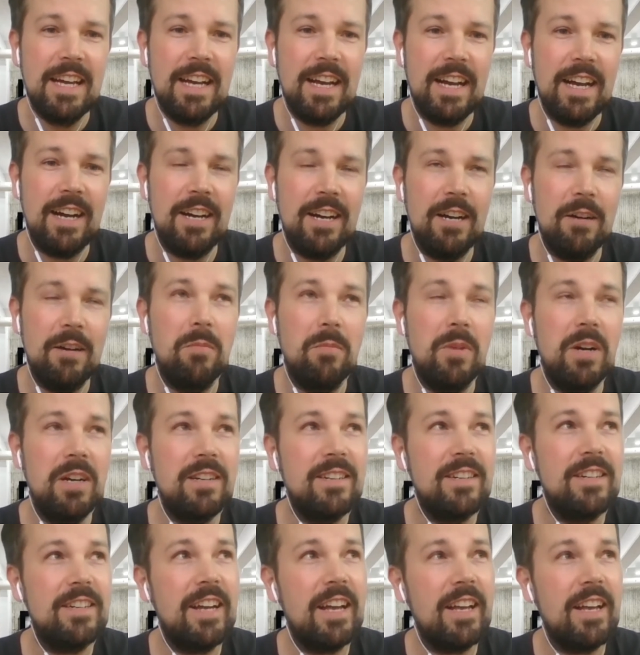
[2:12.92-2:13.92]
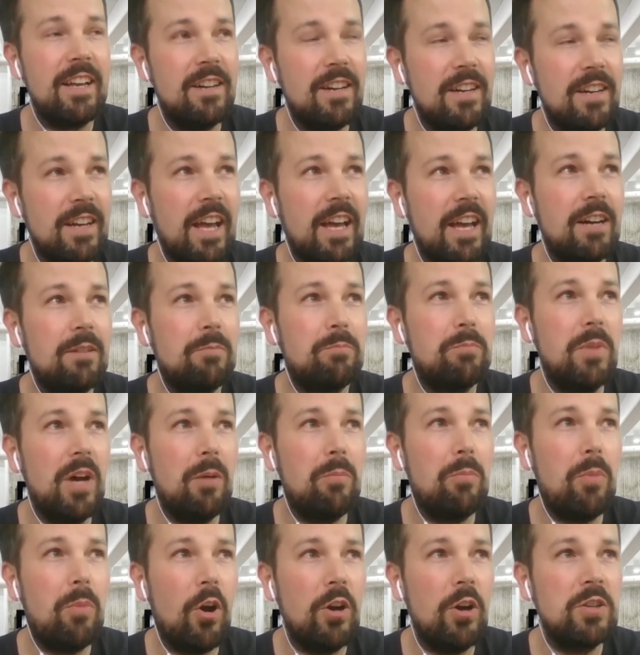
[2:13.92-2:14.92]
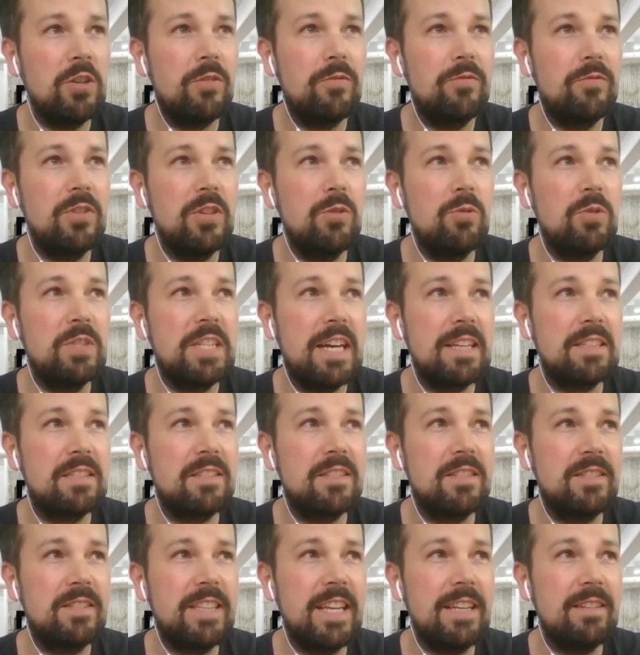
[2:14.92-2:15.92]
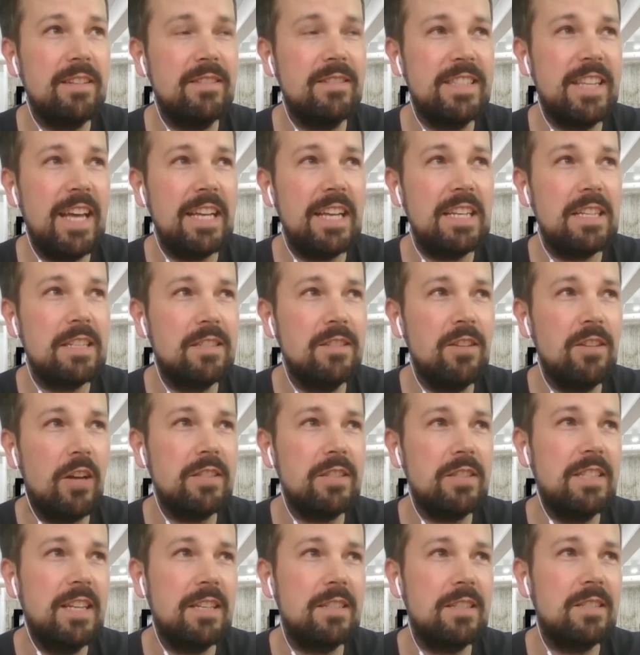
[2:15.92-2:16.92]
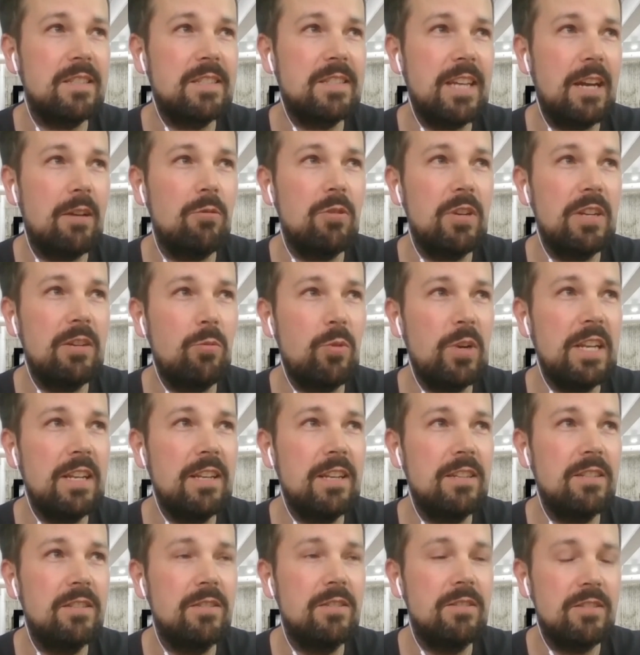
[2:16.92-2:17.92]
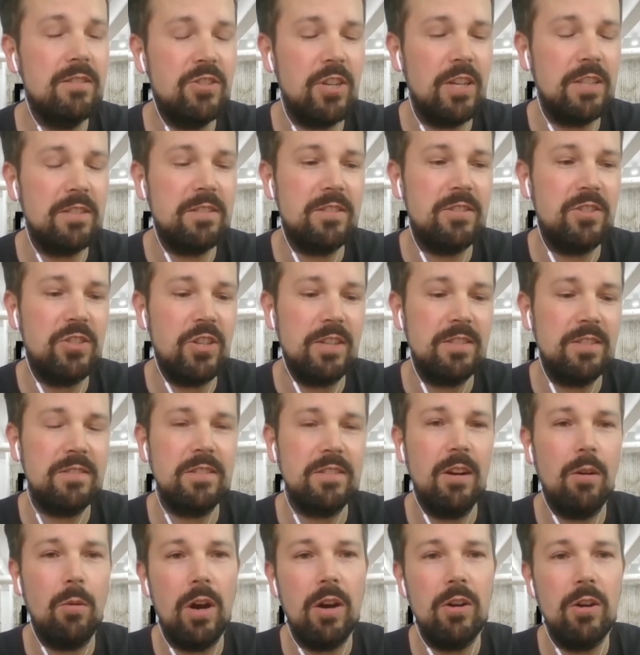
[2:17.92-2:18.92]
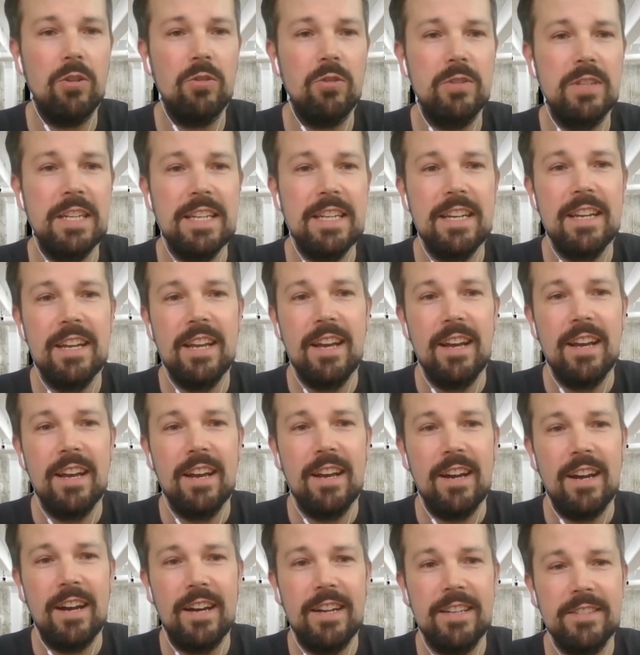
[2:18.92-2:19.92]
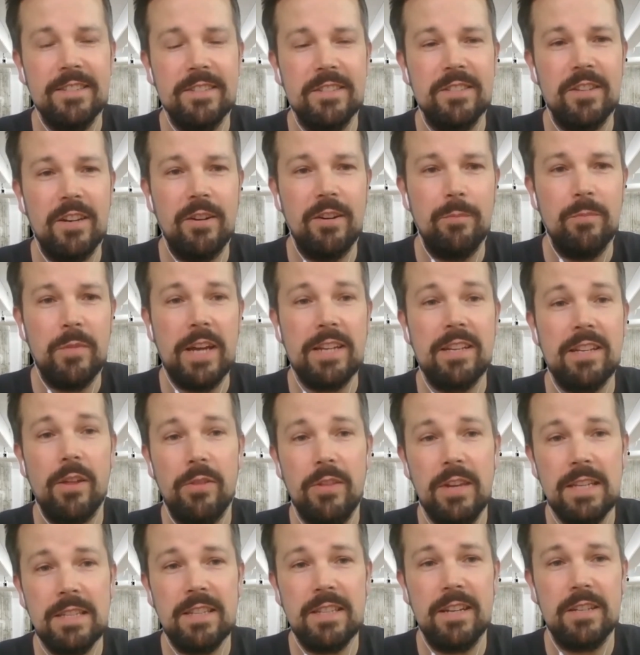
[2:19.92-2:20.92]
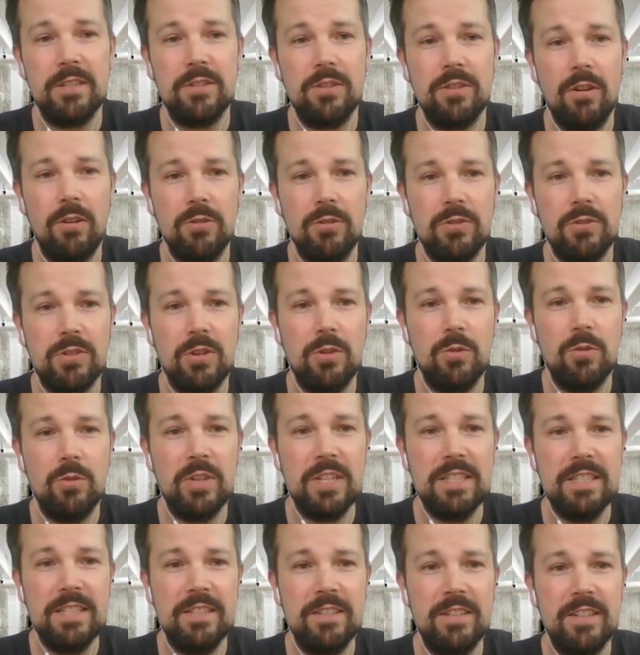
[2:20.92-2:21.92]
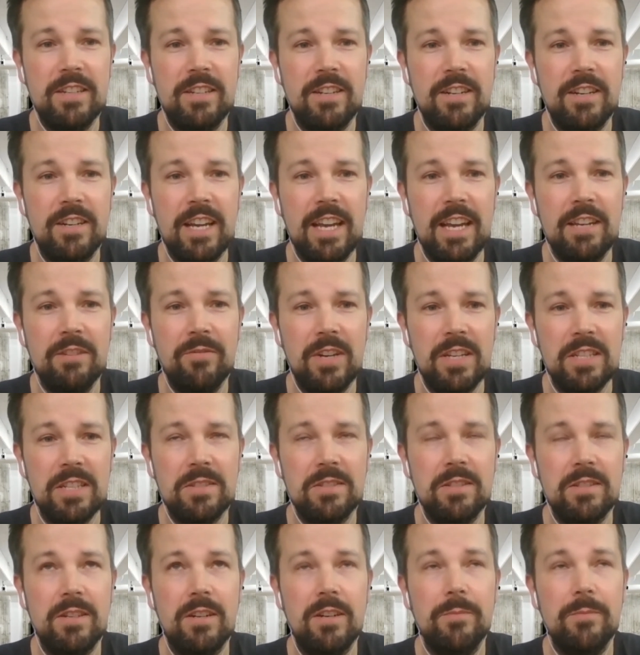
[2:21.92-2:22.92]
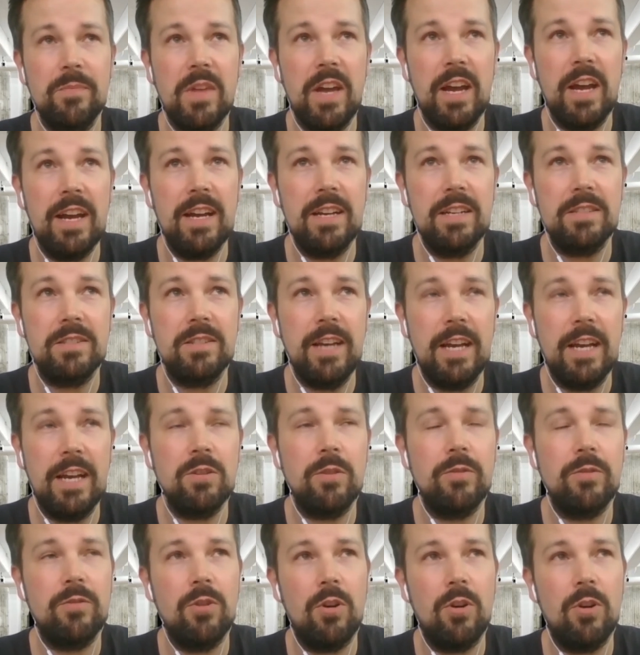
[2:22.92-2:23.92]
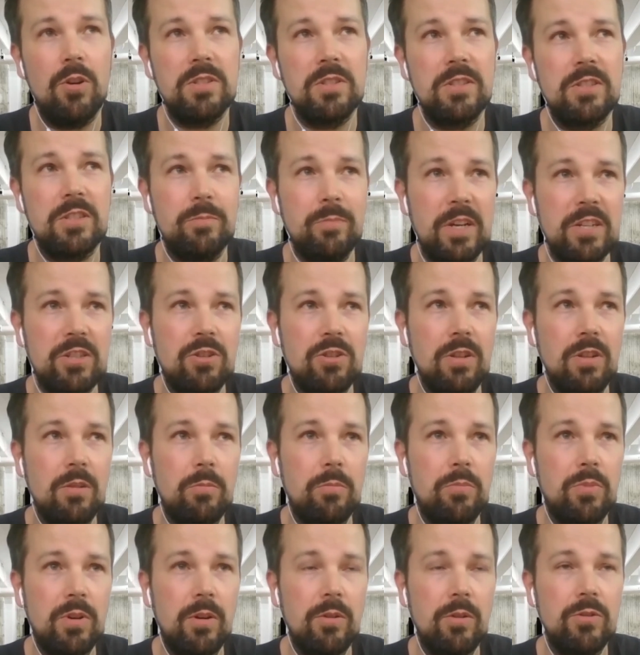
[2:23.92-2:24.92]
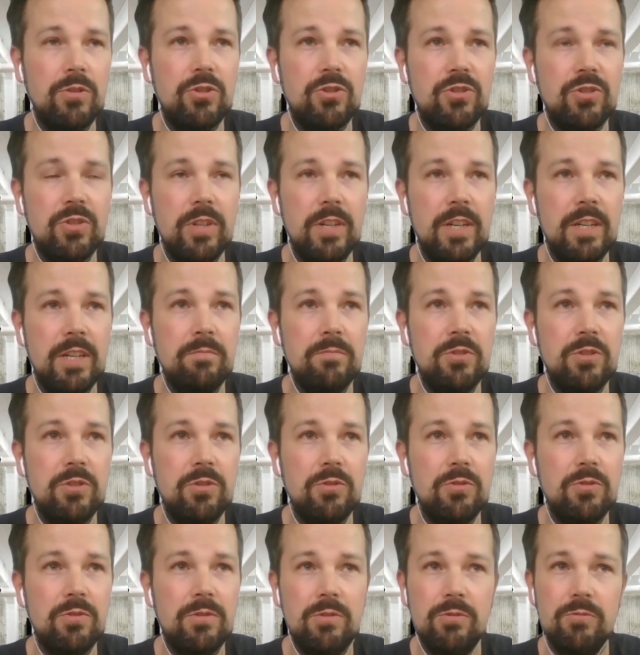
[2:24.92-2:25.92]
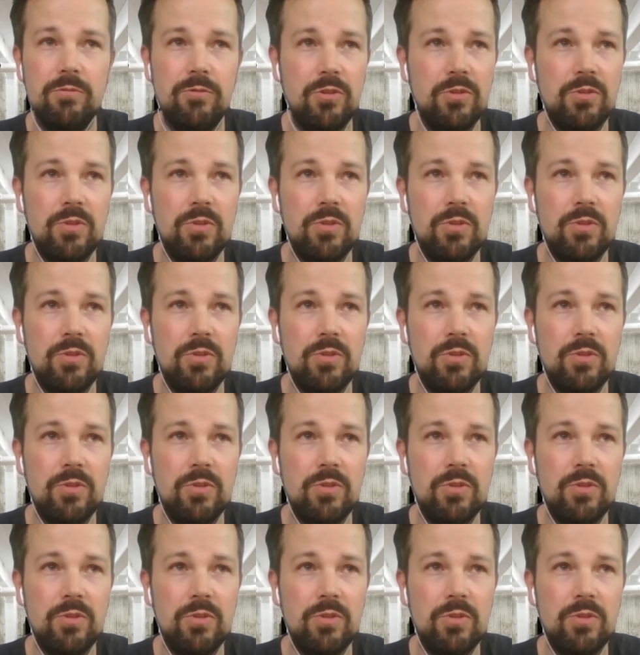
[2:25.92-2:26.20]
a point of view that is not necessarily really just our own. And I think that also an investor has of course a special approach to